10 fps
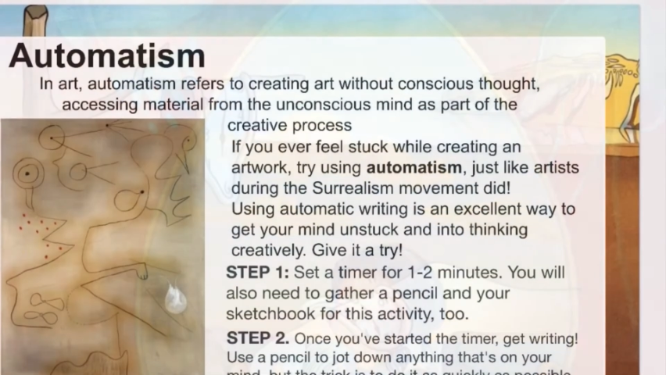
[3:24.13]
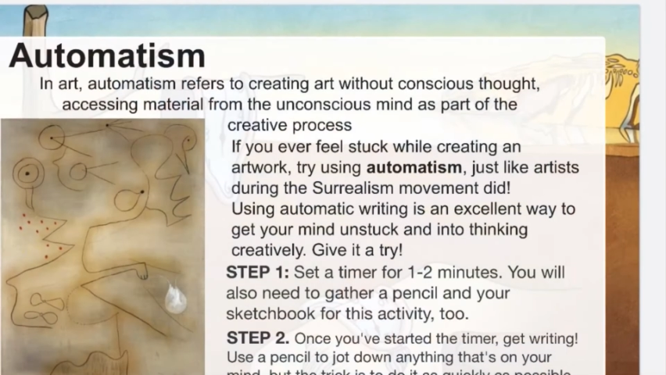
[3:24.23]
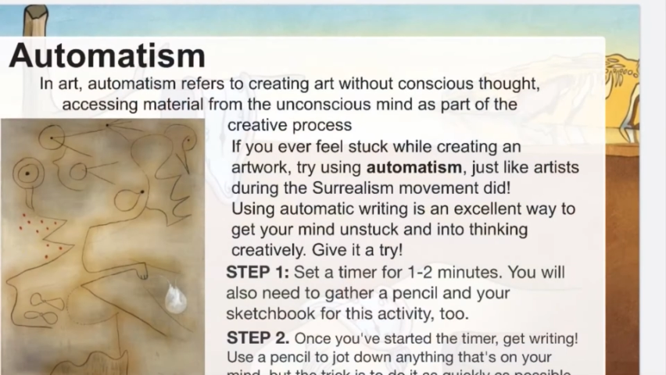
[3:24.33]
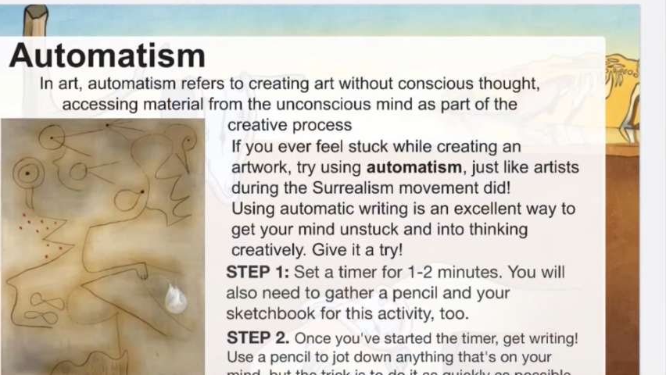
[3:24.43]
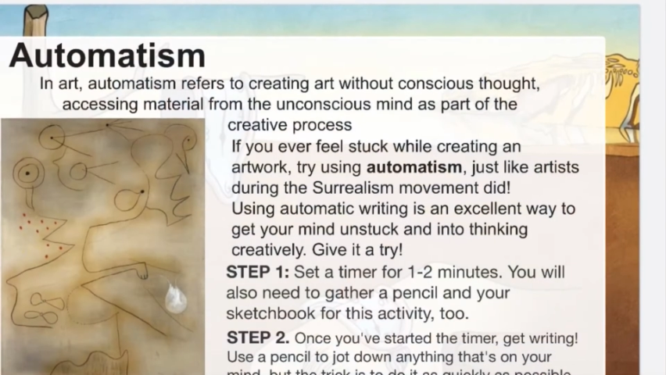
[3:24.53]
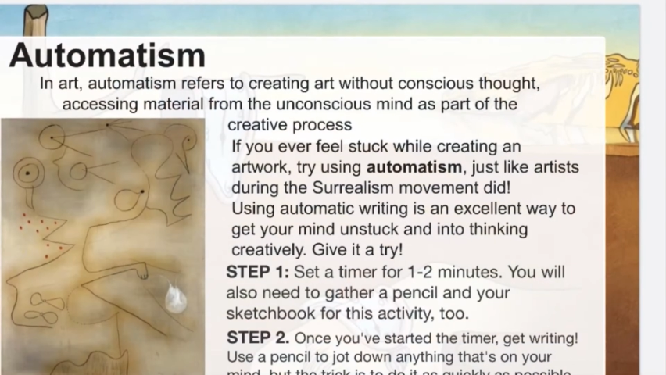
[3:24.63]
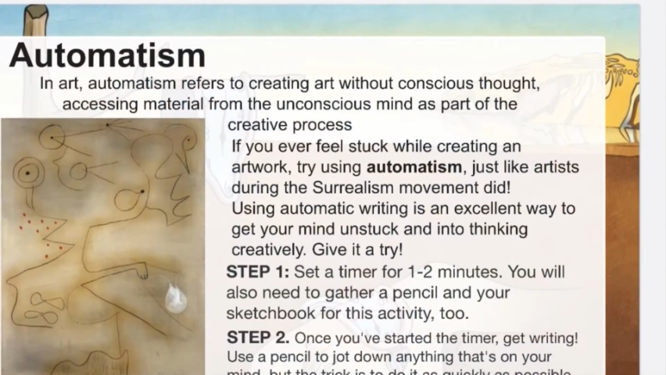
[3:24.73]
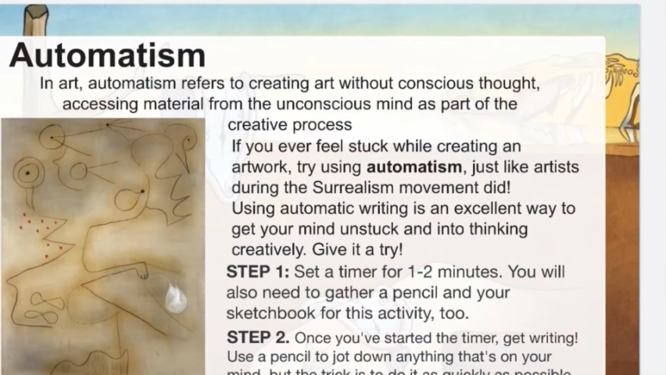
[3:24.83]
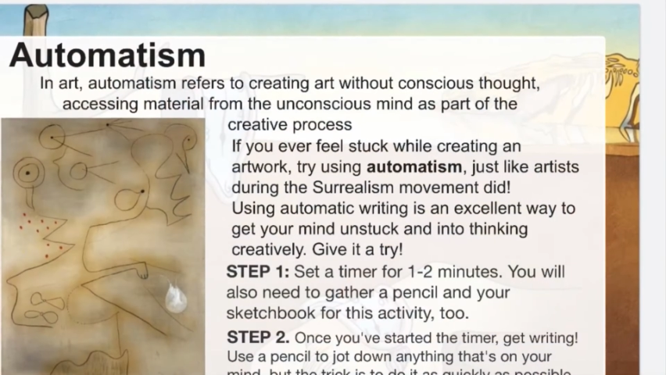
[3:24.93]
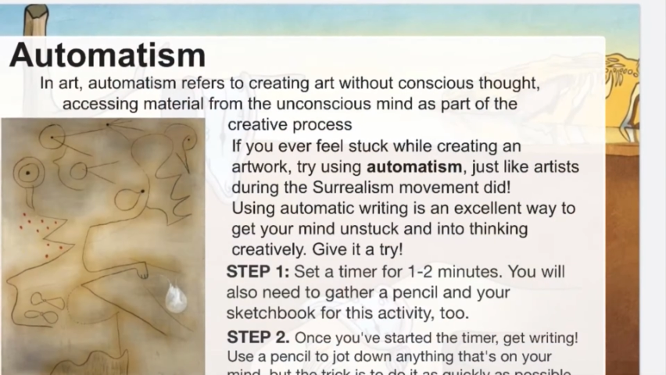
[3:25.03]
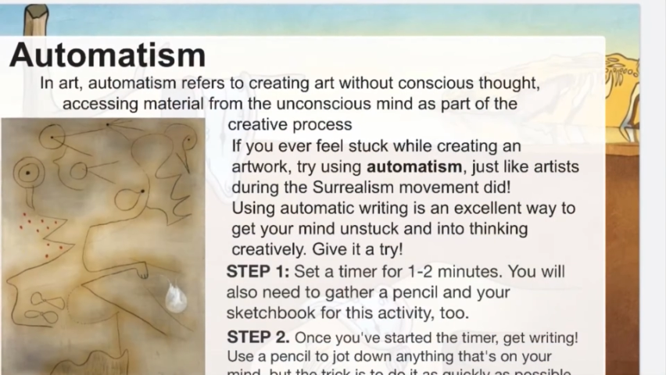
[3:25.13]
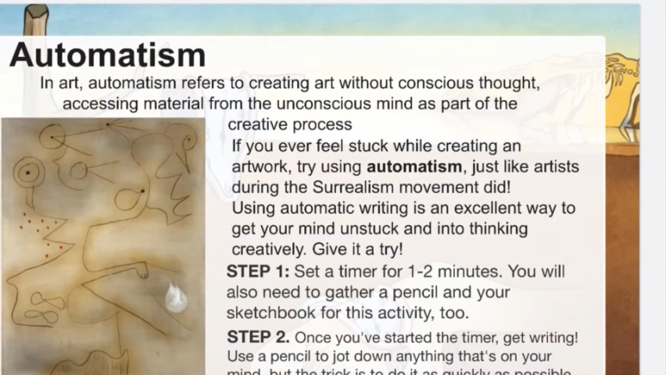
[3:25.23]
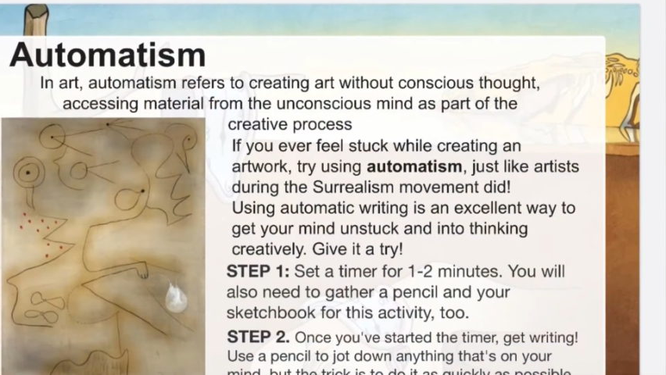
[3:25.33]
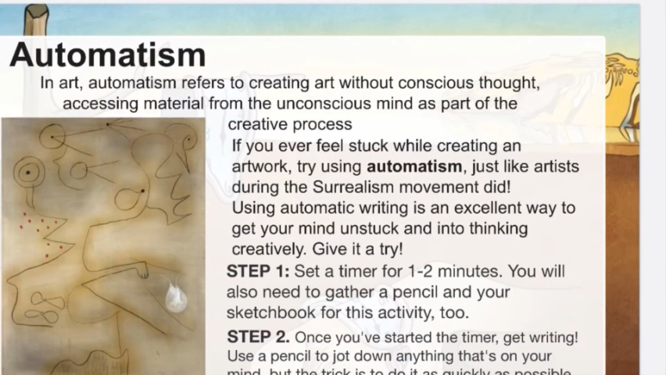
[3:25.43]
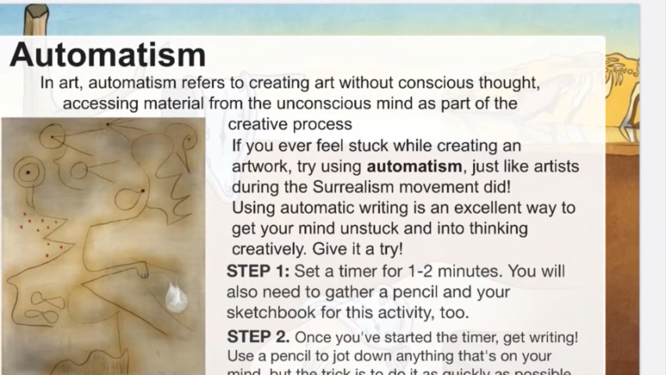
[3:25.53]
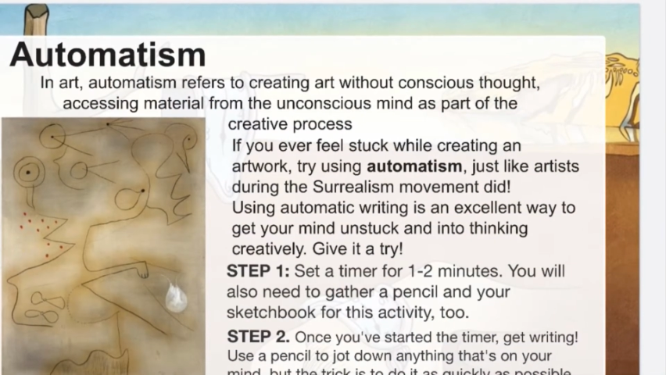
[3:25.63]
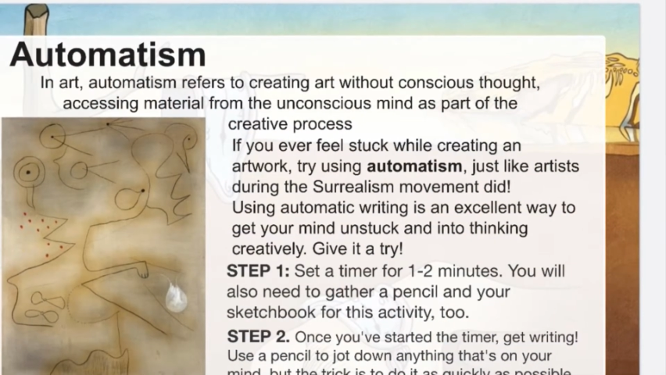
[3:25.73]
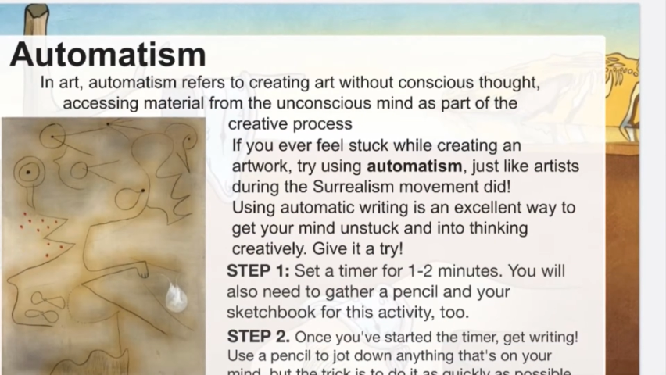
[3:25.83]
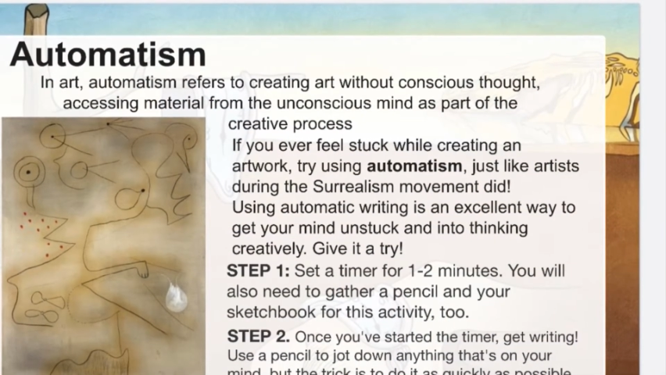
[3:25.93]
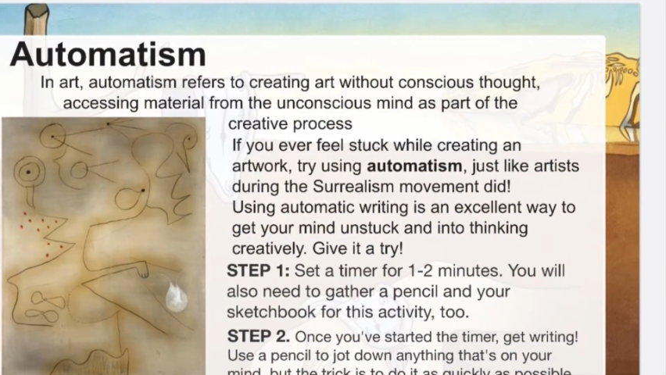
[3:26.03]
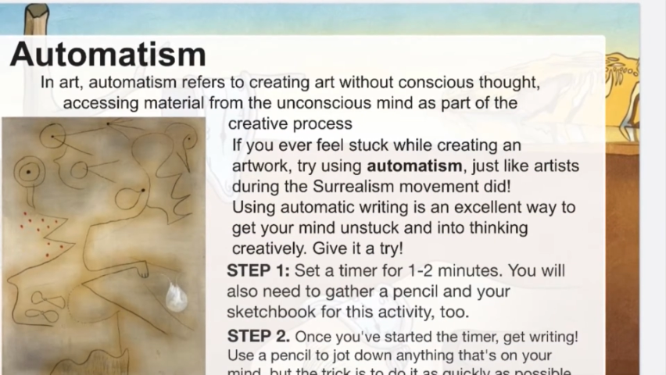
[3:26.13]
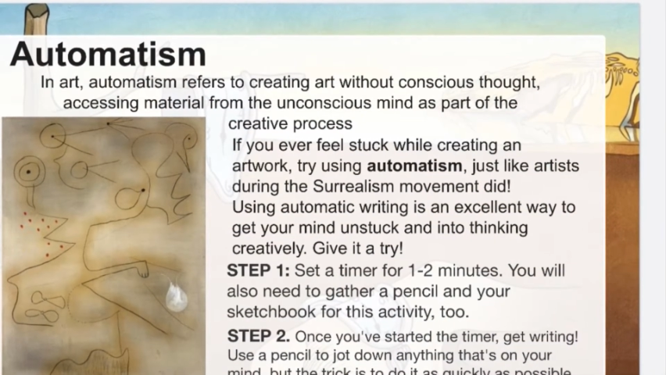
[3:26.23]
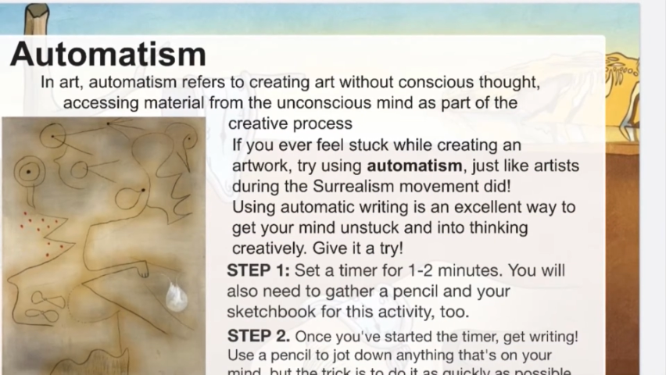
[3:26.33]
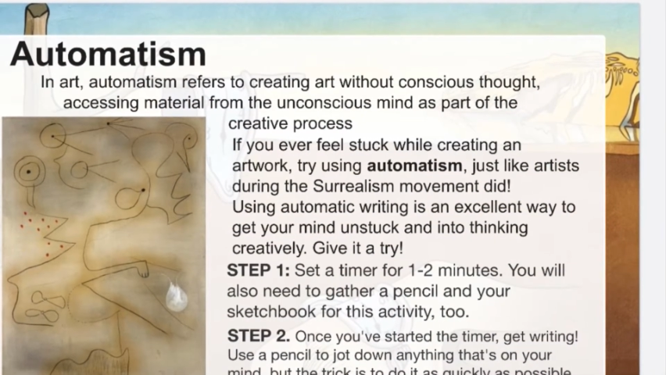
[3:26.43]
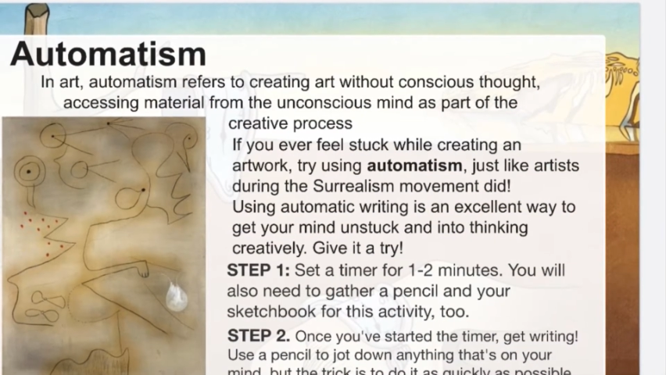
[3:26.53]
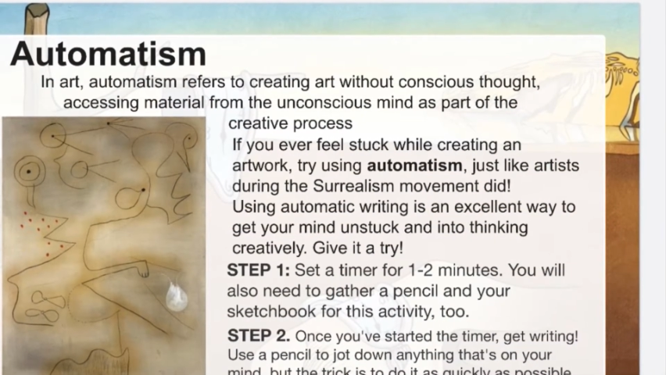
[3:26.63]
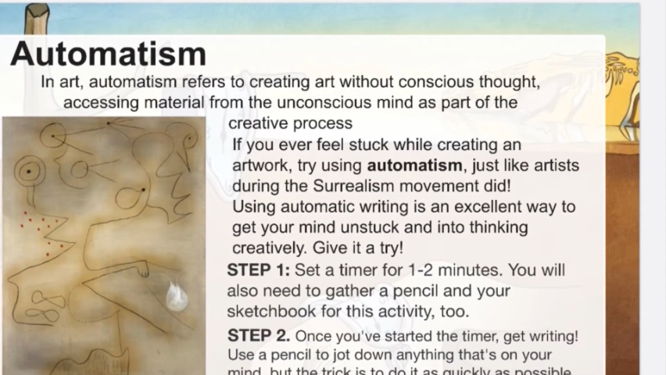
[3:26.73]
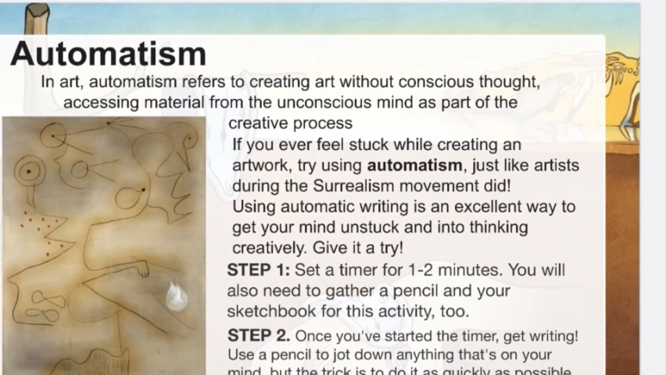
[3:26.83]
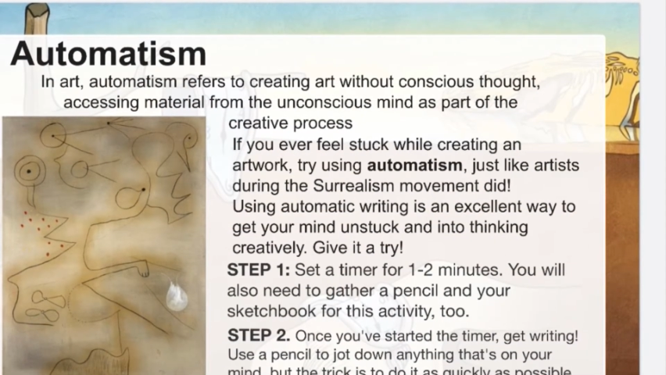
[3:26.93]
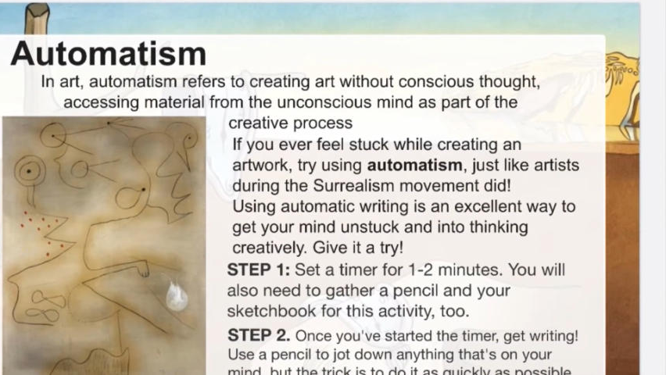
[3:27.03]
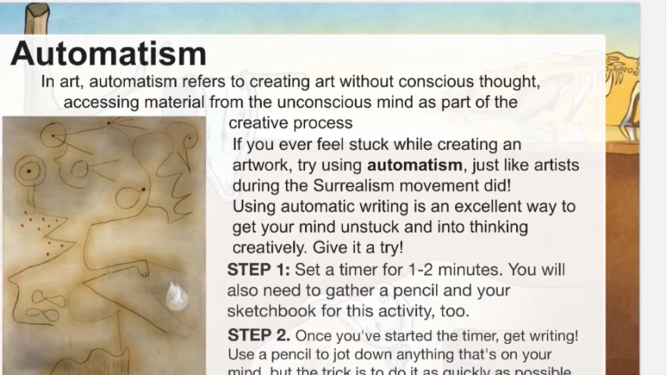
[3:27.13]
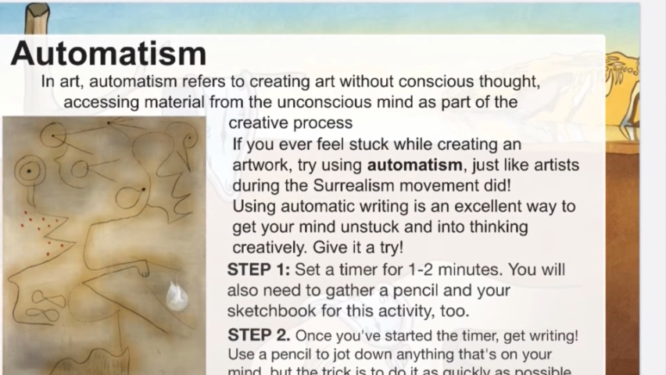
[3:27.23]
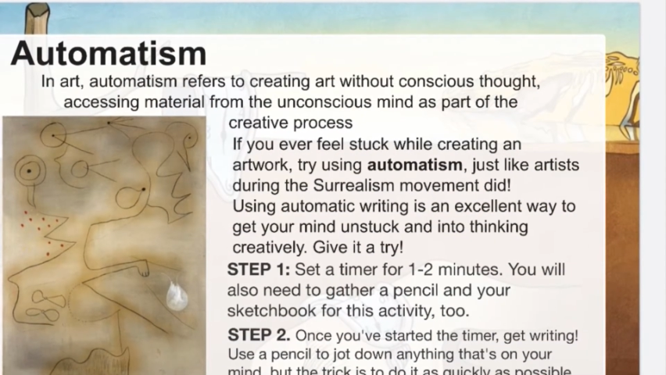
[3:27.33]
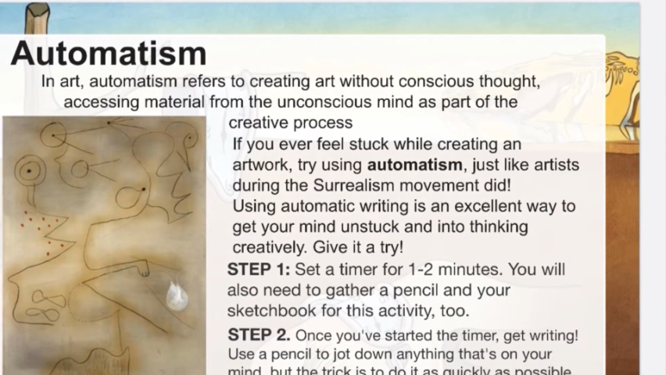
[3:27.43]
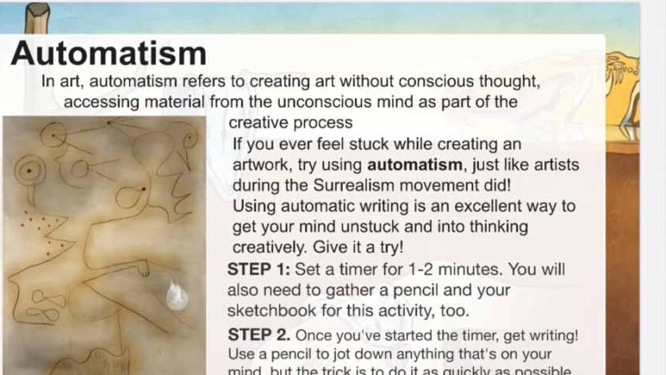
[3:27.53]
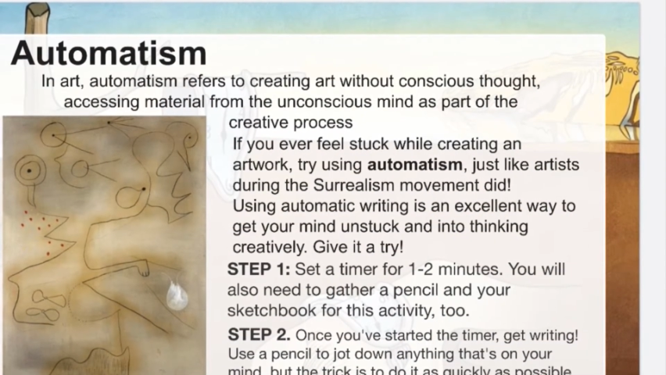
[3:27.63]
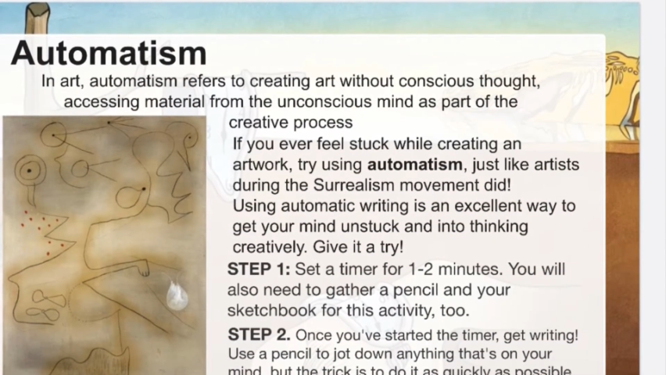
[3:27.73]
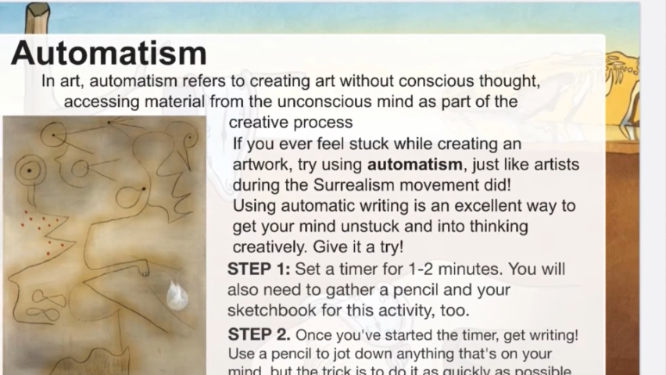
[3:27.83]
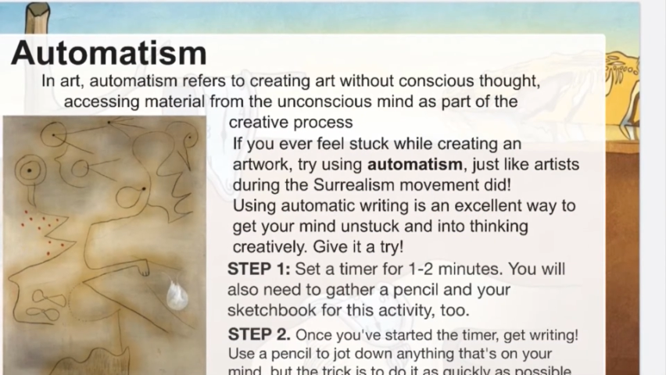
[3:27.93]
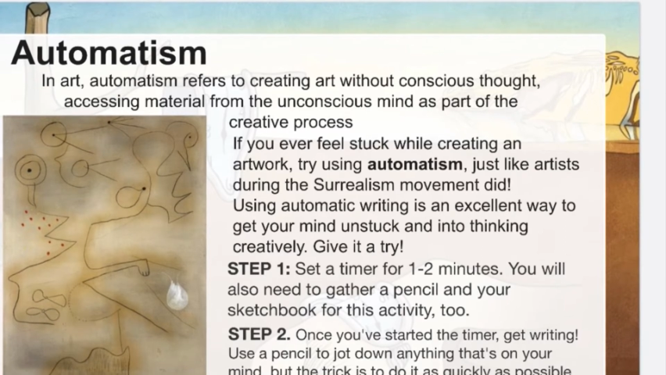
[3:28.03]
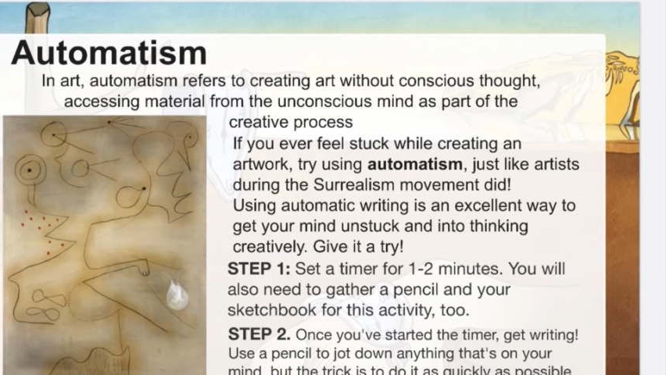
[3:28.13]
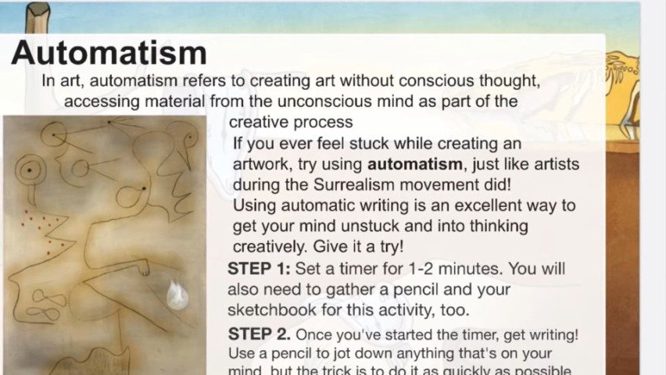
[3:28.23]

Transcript: No face is visible, so there are no lips to read.